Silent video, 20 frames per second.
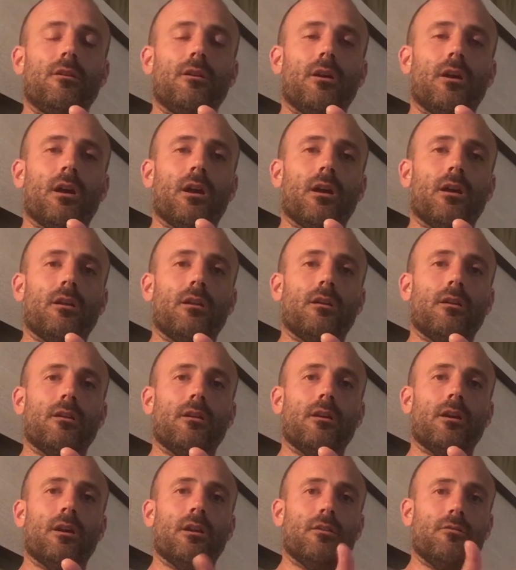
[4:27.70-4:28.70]
And
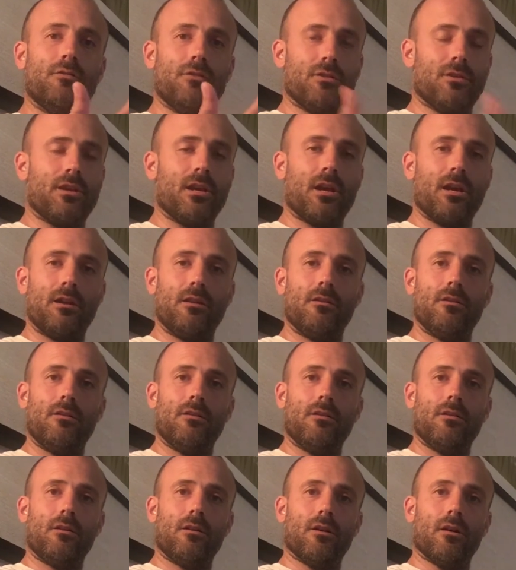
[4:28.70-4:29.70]
if you can,
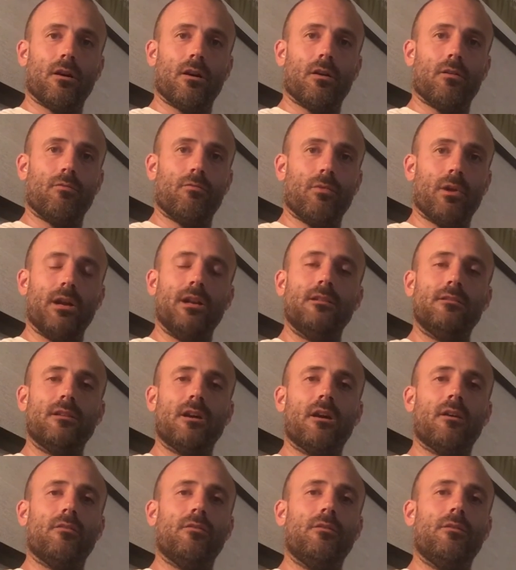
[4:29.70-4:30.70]
write it
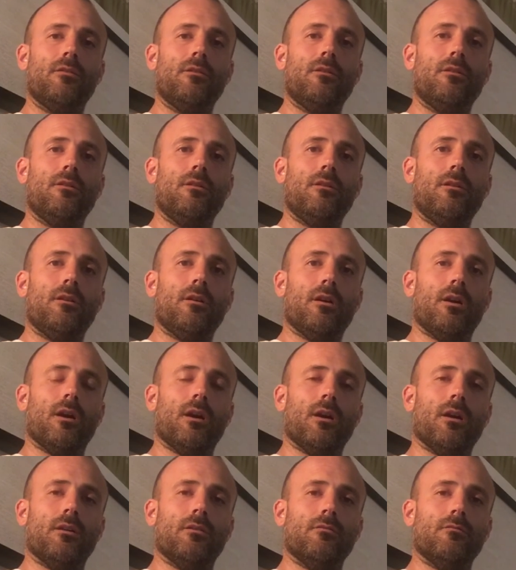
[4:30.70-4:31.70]
down,
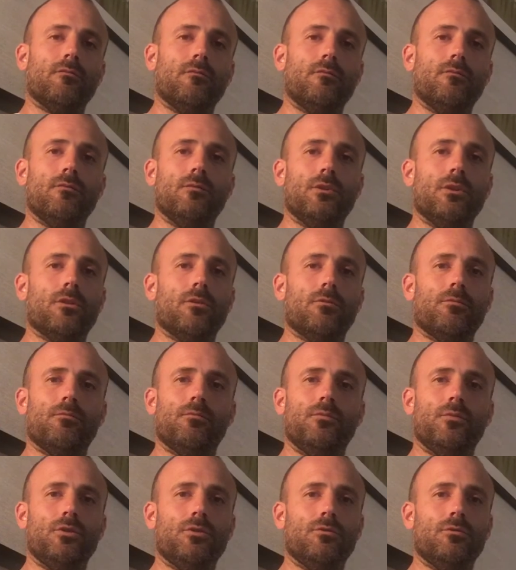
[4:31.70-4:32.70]
and
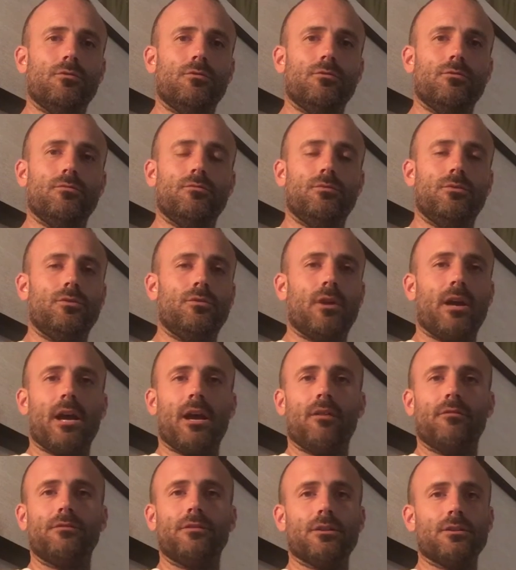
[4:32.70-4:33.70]
do a
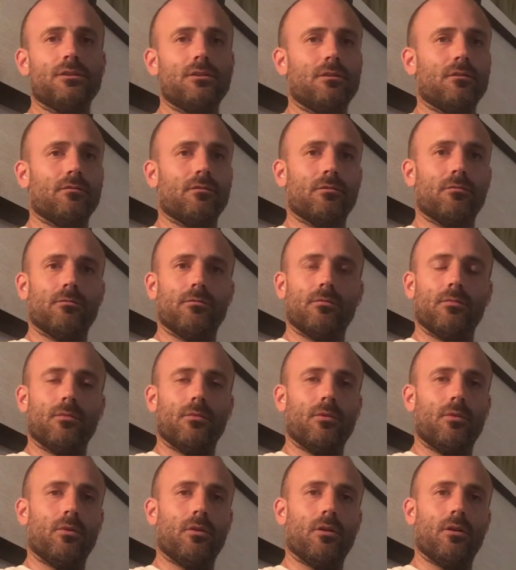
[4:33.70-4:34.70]
half dozen of them,
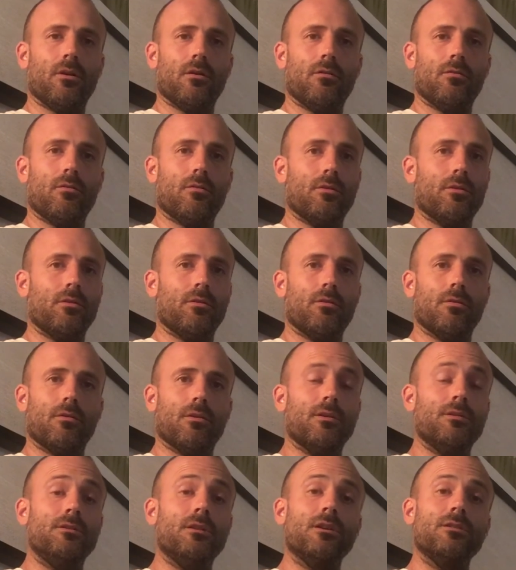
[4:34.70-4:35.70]

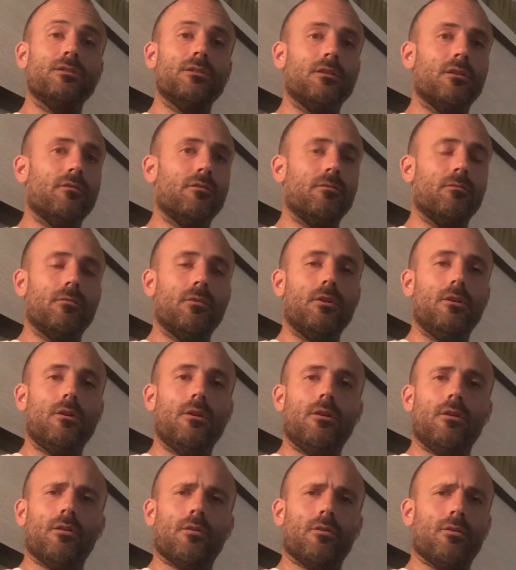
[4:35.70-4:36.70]
or a dozen of them,
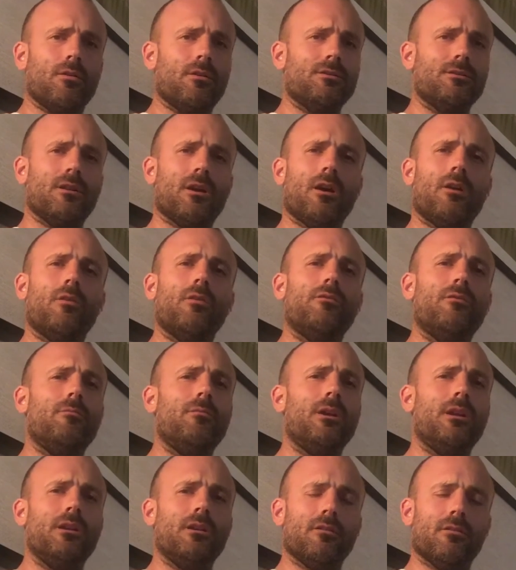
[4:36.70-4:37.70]
or however
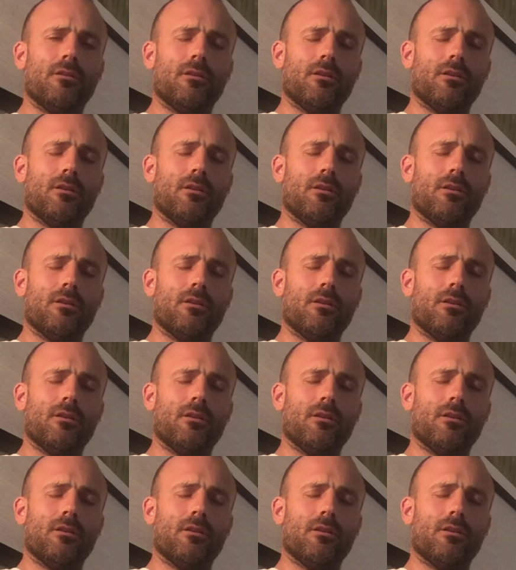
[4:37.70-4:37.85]
many